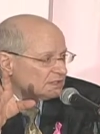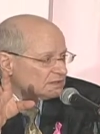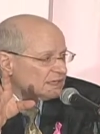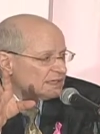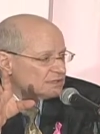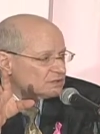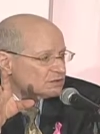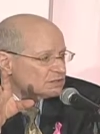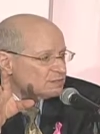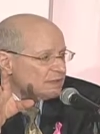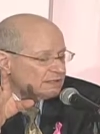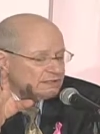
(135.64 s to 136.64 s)
gives cancer
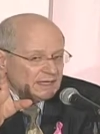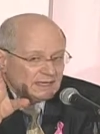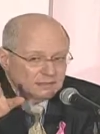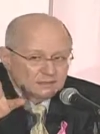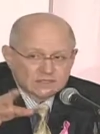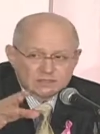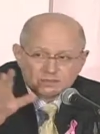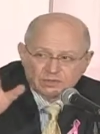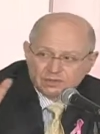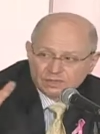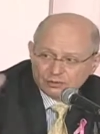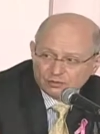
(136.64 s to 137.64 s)
its bad name, its
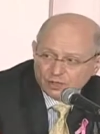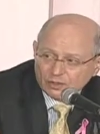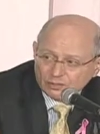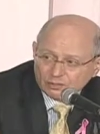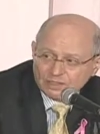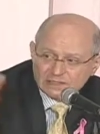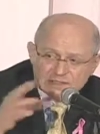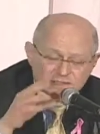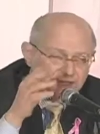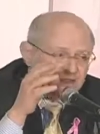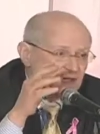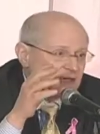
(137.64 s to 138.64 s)
ability to grow in places
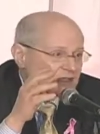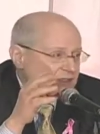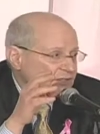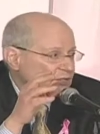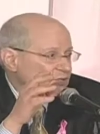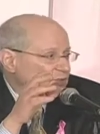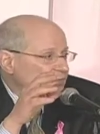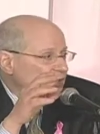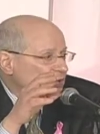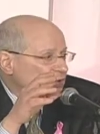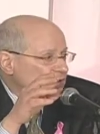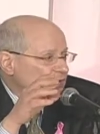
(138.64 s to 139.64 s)
like liver and
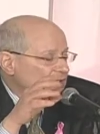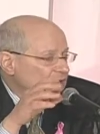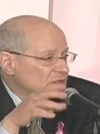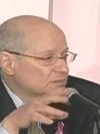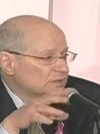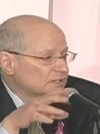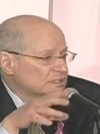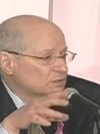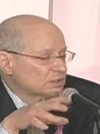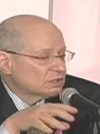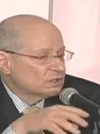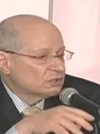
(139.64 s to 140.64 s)
bone and lung and places
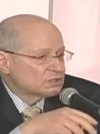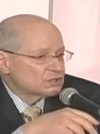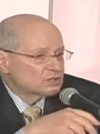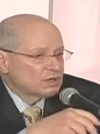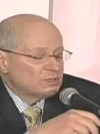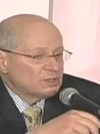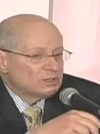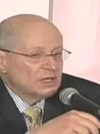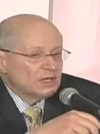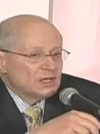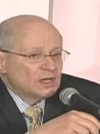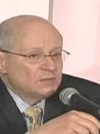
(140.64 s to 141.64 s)
where it can cause trouble.
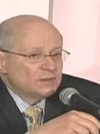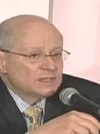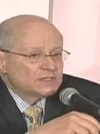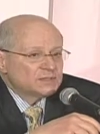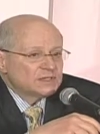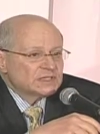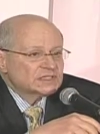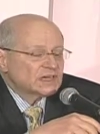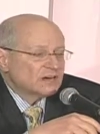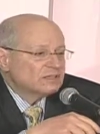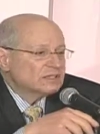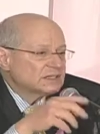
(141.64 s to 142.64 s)
But it's been
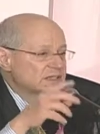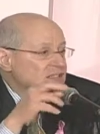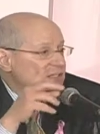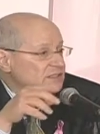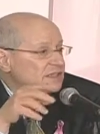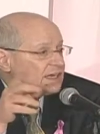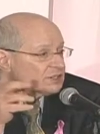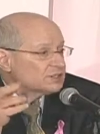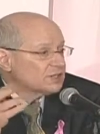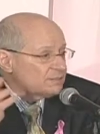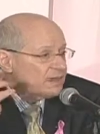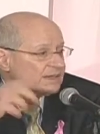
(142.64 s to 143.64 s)
discovered that the cells can
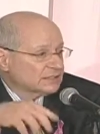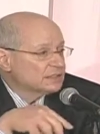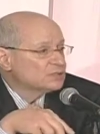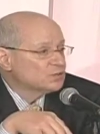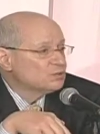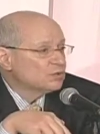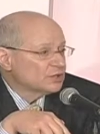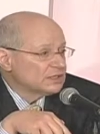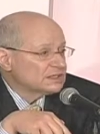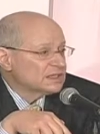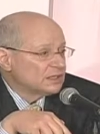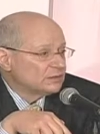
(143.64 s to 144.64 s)
actually come back to the tumor
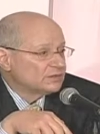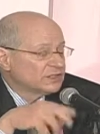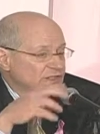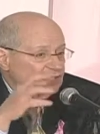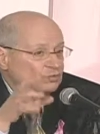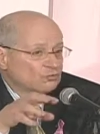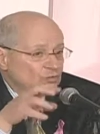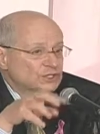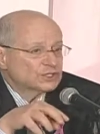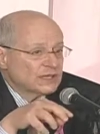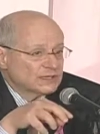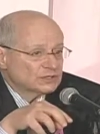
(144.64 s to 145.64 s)
itself and can
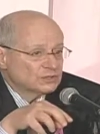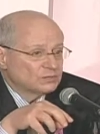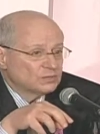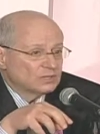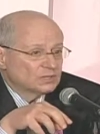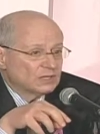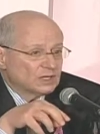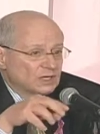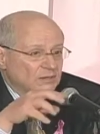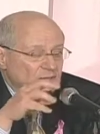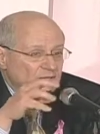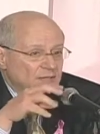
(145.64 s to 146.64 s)
enrich that tumor
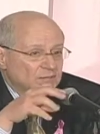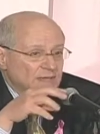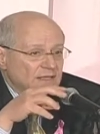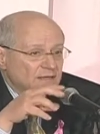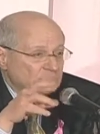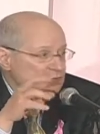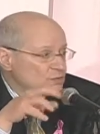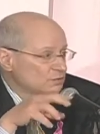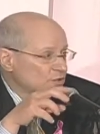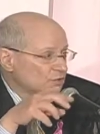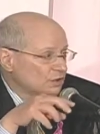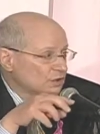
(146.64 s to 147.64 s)
um, and make the
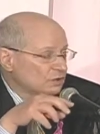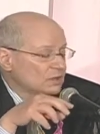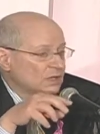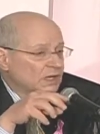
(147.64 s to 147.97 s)
tumor grow.